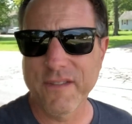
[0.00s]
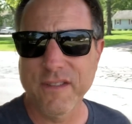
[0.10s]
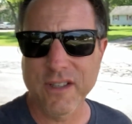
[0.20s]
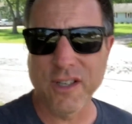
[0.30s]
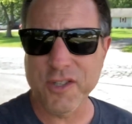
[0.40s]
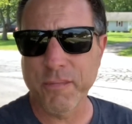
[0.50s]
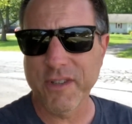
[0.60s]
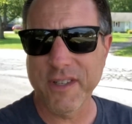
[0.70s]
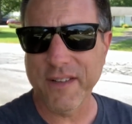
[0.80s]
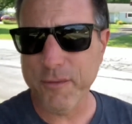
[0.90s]
The customer
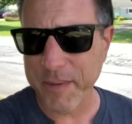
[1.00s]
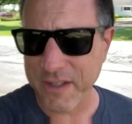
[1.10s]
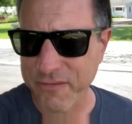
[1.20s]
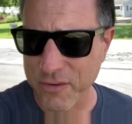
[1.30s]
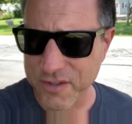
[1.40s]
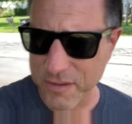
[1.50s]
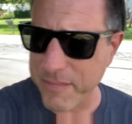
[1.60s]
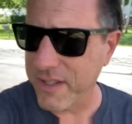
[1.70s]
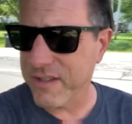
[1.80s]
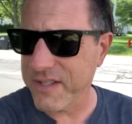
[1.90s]
didn't have to pay a fortune to
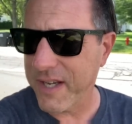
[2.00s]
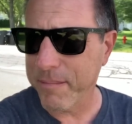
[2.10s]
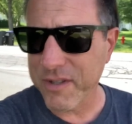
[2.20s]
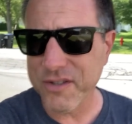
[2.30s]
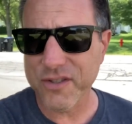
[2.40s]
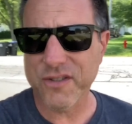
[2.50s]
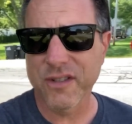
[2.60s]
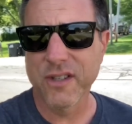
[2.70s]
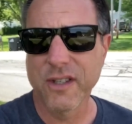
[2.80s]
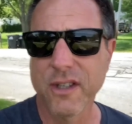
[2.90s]
make this happen. It just
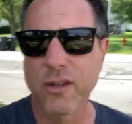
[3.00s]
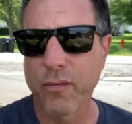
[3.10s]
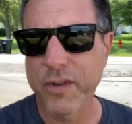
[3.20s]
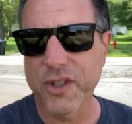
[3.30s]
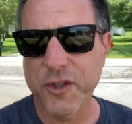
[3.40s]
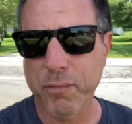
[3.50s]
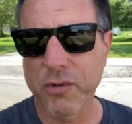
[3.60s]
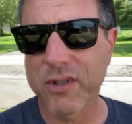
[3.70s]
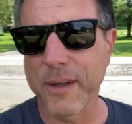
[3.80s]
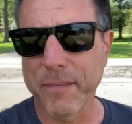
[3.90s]
really
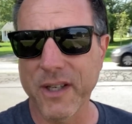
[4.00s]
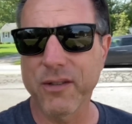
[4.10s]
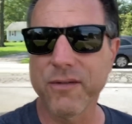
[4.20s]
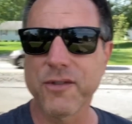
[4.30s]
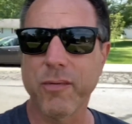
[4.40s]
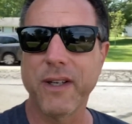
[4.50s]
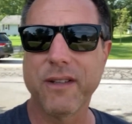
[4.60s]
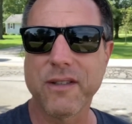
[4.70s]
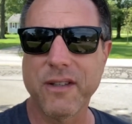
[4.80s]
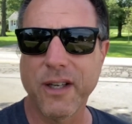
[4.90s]
spruced up the entranceway to
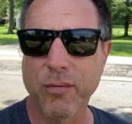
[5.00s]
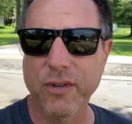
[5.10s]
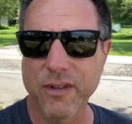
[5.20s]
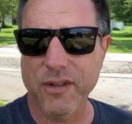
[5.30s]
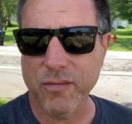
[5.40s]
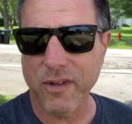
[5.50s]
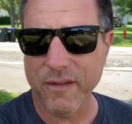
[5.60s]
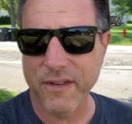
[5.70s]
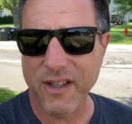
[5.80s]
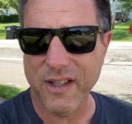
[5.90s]
this neighborhood. It's one
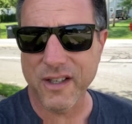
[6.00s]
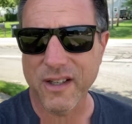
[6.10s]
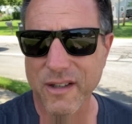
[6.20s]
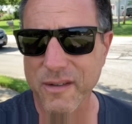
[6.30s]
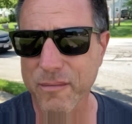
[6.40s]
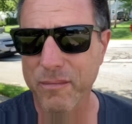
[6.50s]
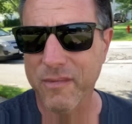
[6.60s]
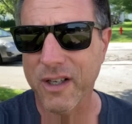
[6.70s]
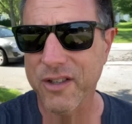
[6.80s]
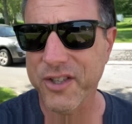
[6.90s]
of the uh,
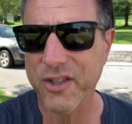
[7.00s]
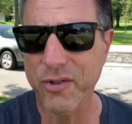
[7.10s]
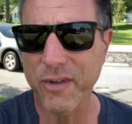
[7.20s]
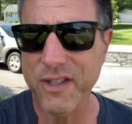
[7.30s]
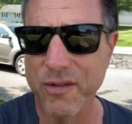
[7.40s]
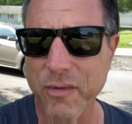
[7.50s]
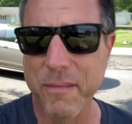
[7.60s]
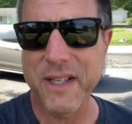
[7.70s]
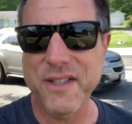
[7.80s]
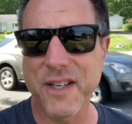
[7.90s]
large HOAs that we
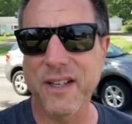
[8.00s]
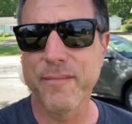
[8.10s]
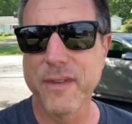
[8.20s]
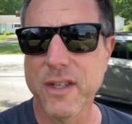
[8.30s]
maintain.